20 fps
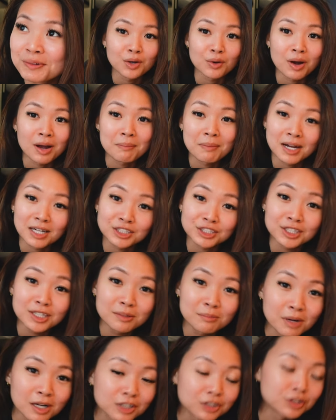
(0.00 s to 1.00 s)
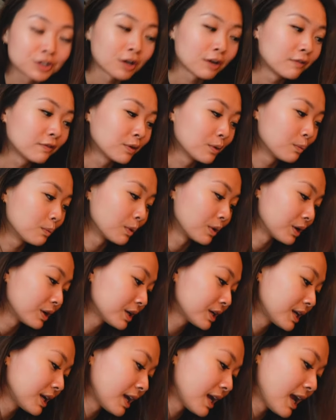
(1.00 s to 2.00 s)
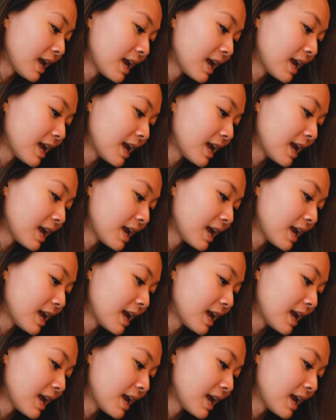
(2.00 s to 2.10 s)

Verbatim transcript: So I'm actually in Montreal for work